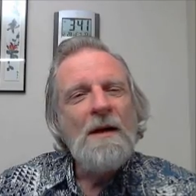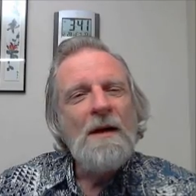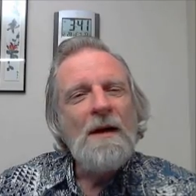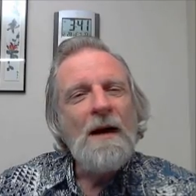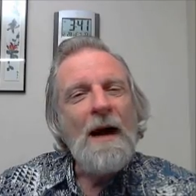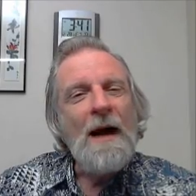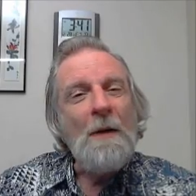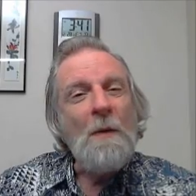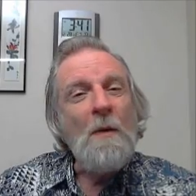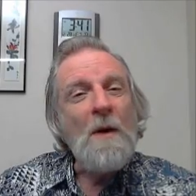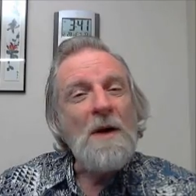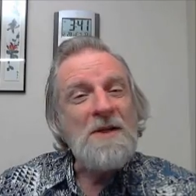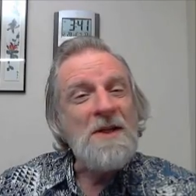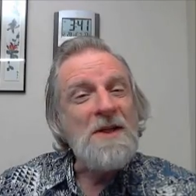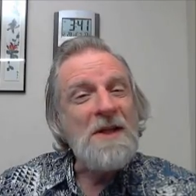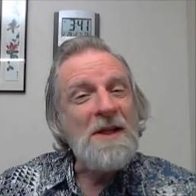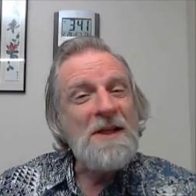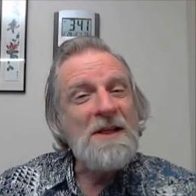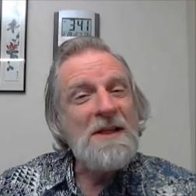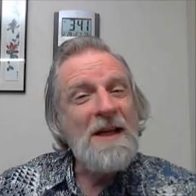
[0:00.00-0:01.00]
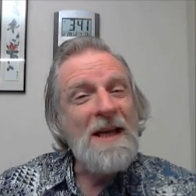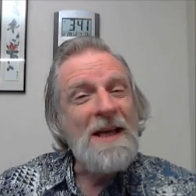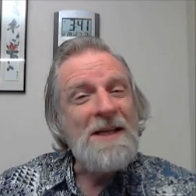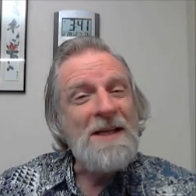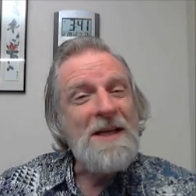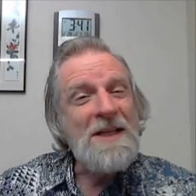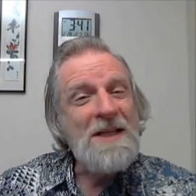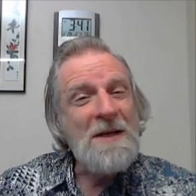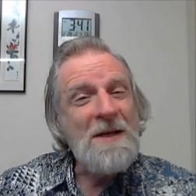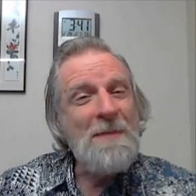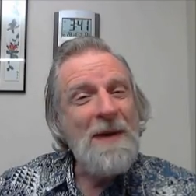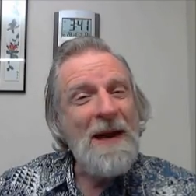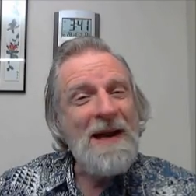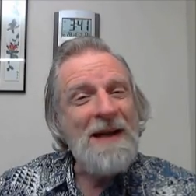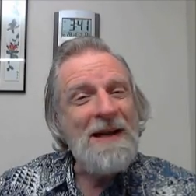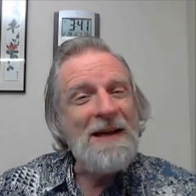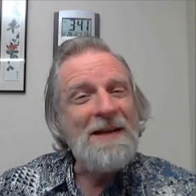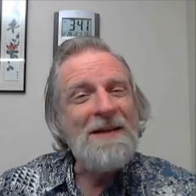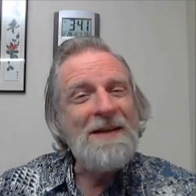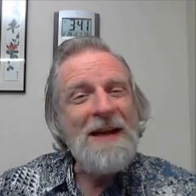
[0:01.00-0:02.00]
I wasn't
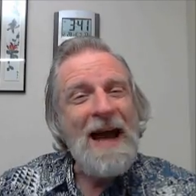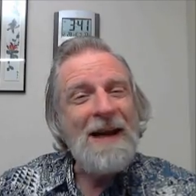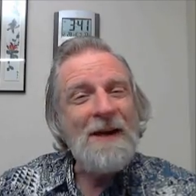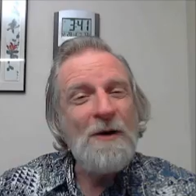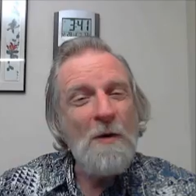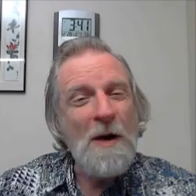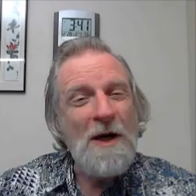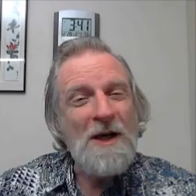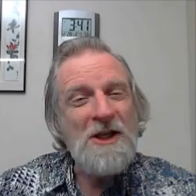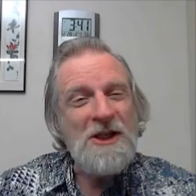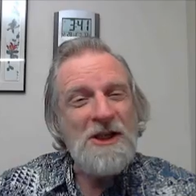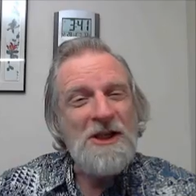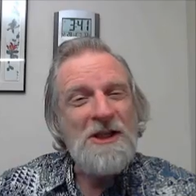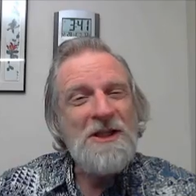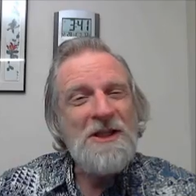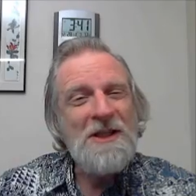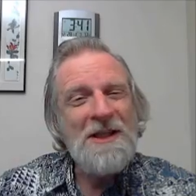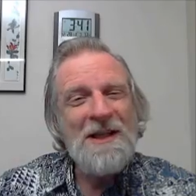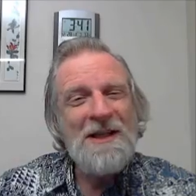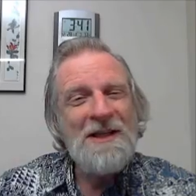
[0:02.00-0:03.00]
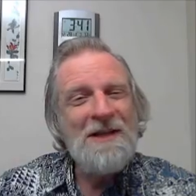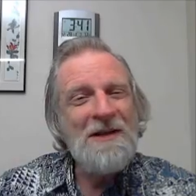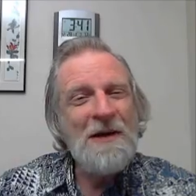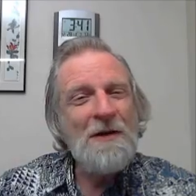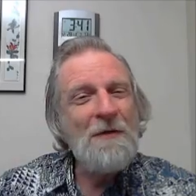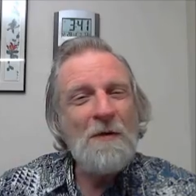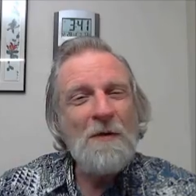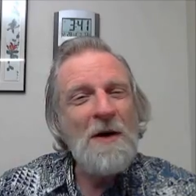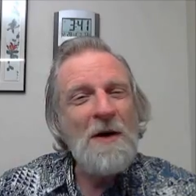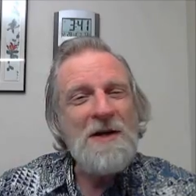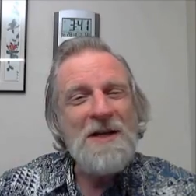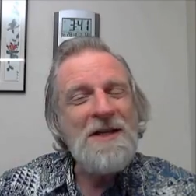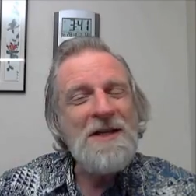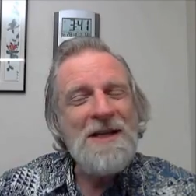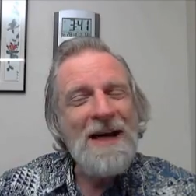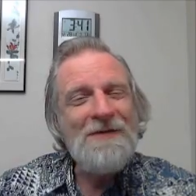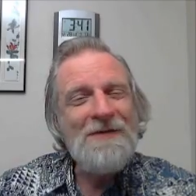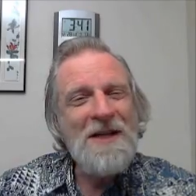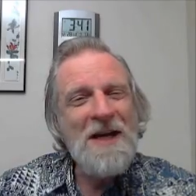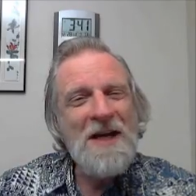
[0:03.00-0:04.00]
anticipating that question, and therefore I didn't
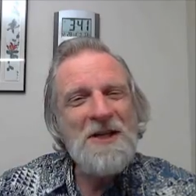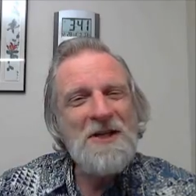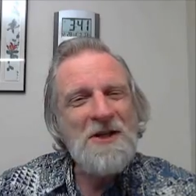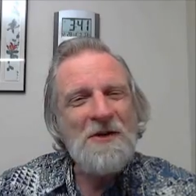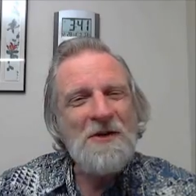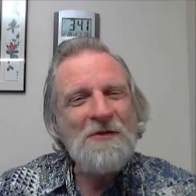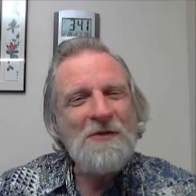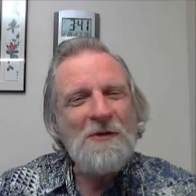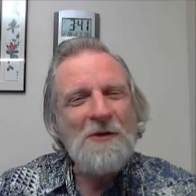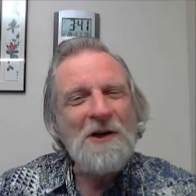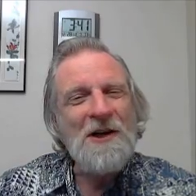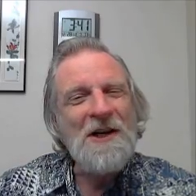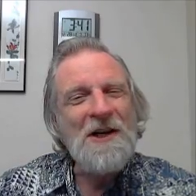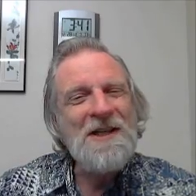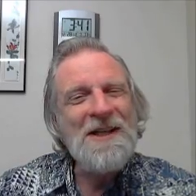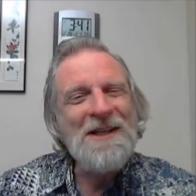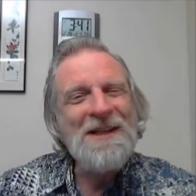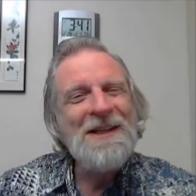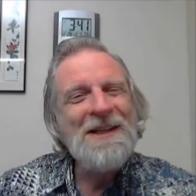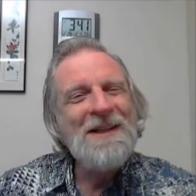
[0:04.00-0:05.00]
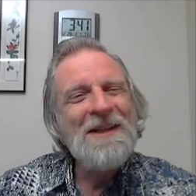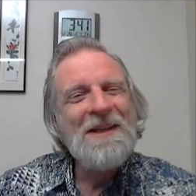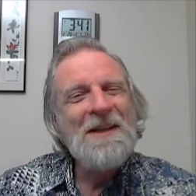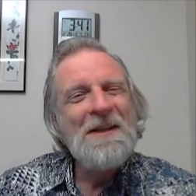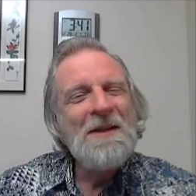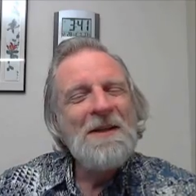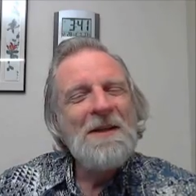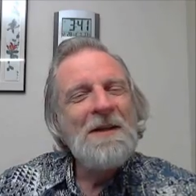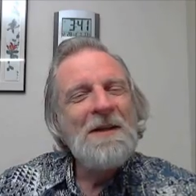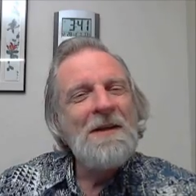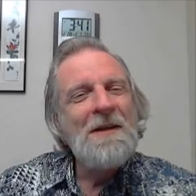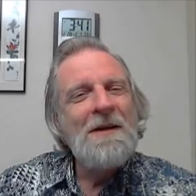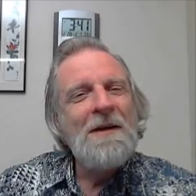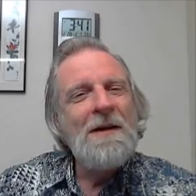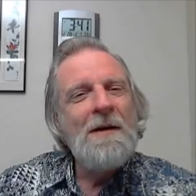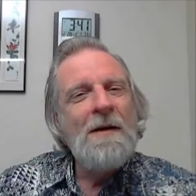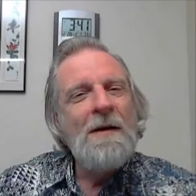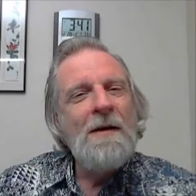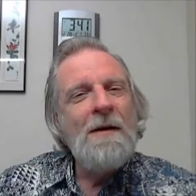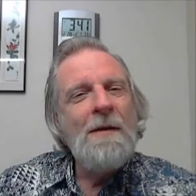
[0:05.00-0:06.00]
have an answer for it.
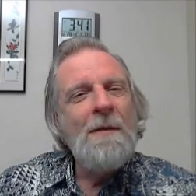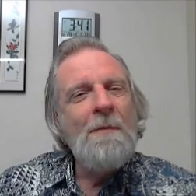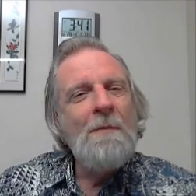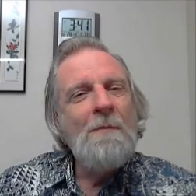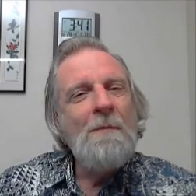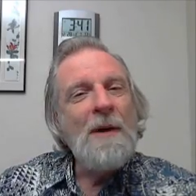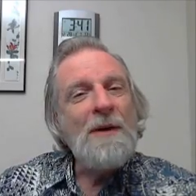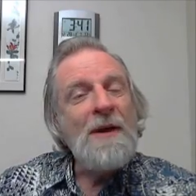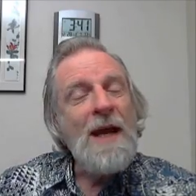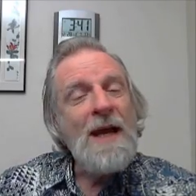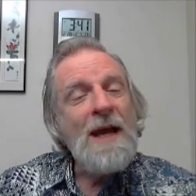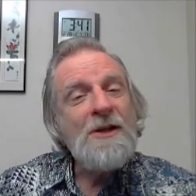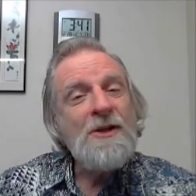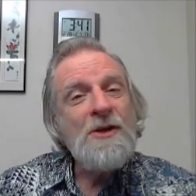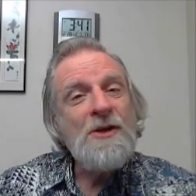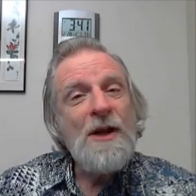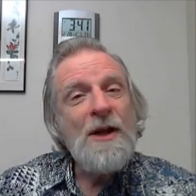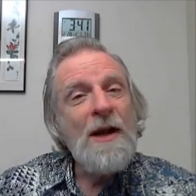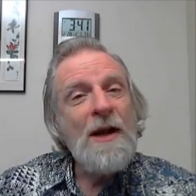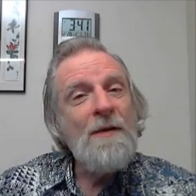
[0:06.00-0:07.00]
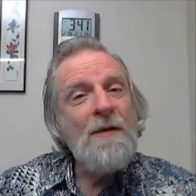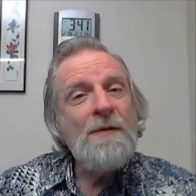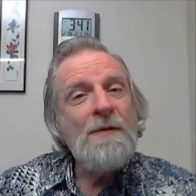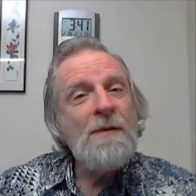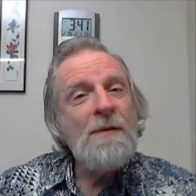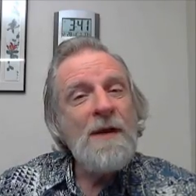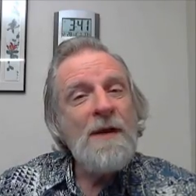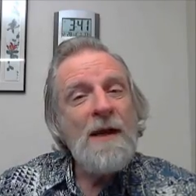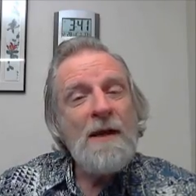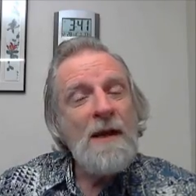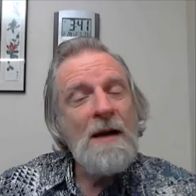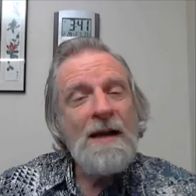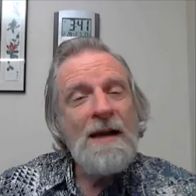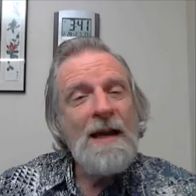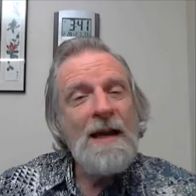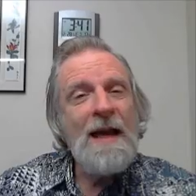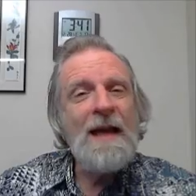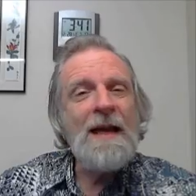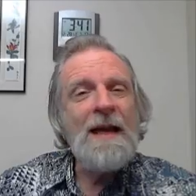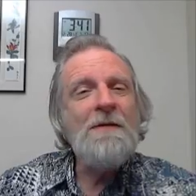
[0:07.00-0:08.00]
But the answer that I think I
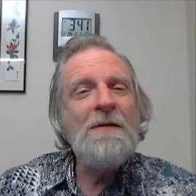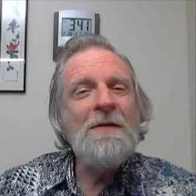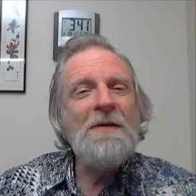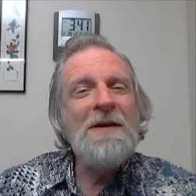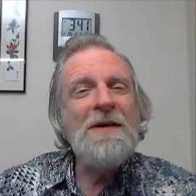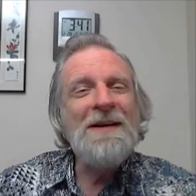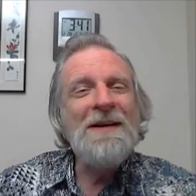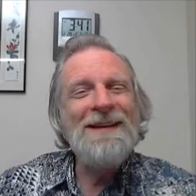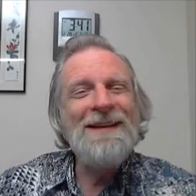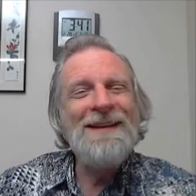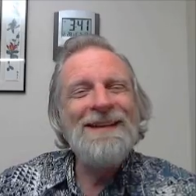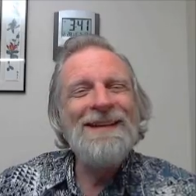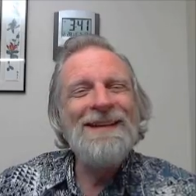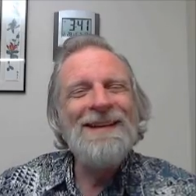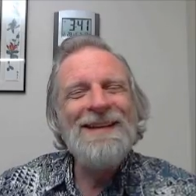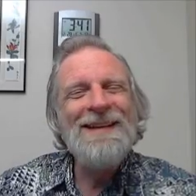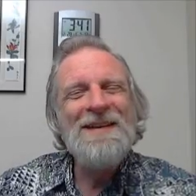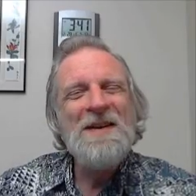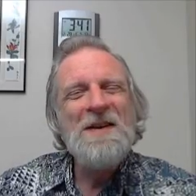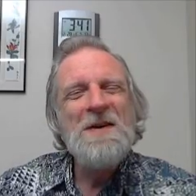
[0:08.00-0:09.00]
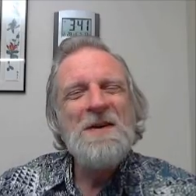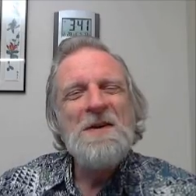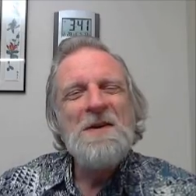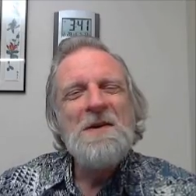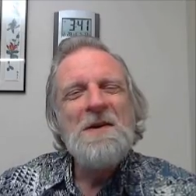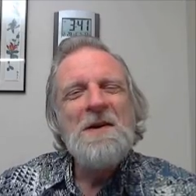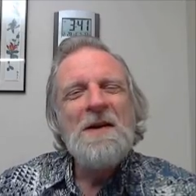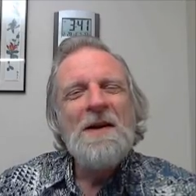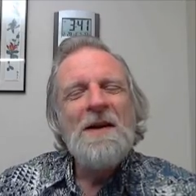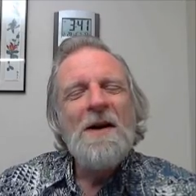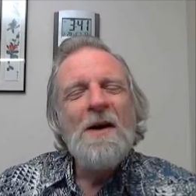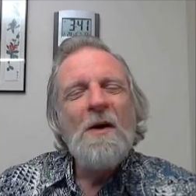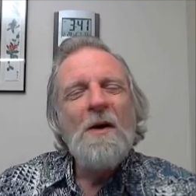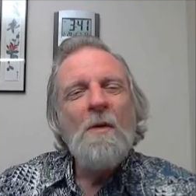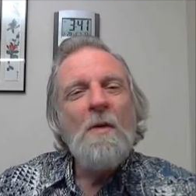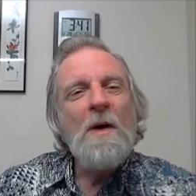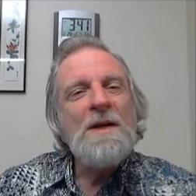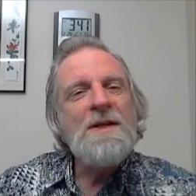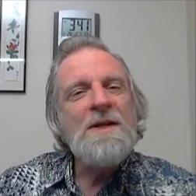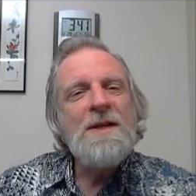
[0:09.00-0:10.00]
gave
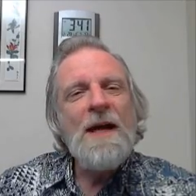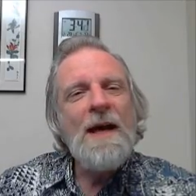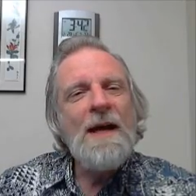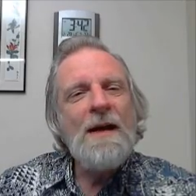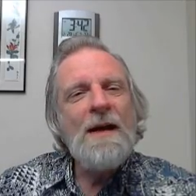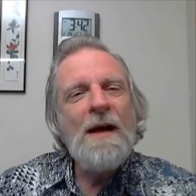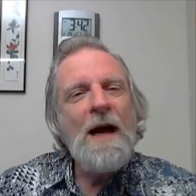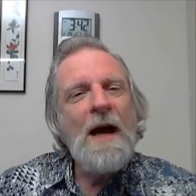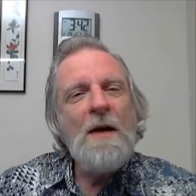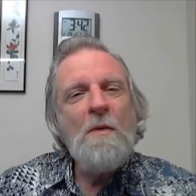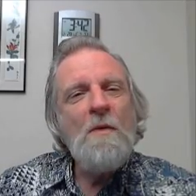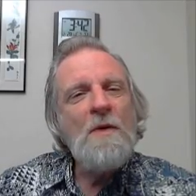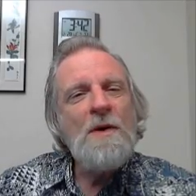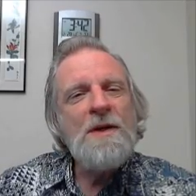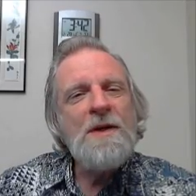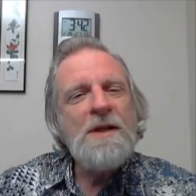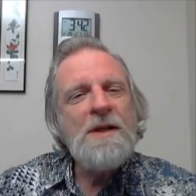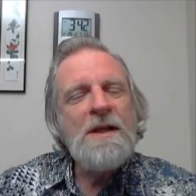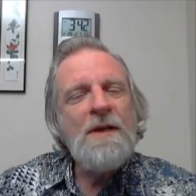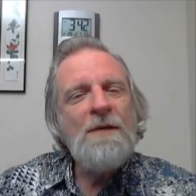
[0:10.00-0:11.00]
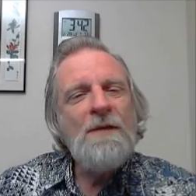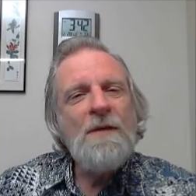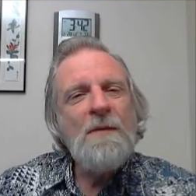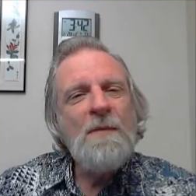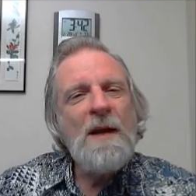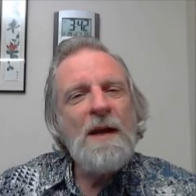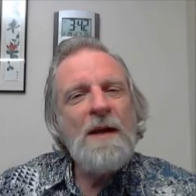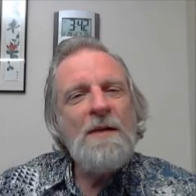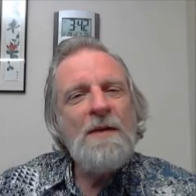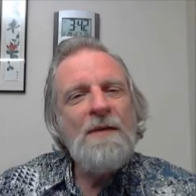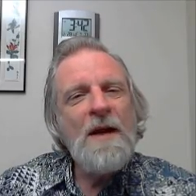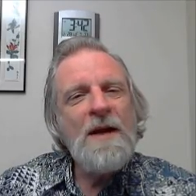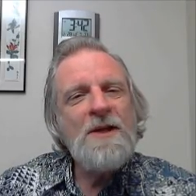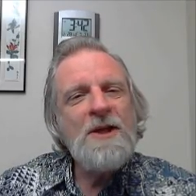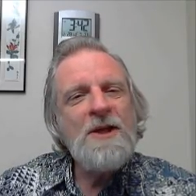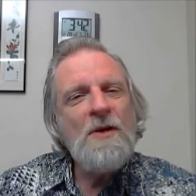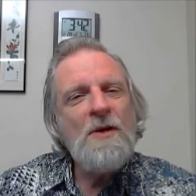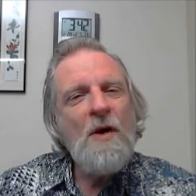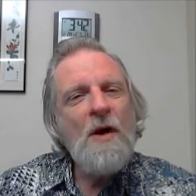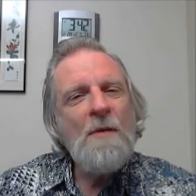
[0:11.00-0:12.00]
was that I wouldn't give them any
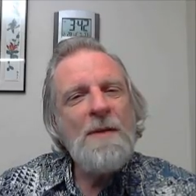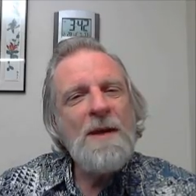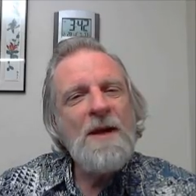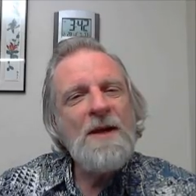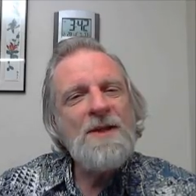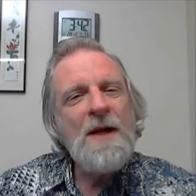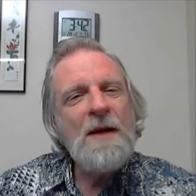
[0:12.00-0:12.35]
advice at all, because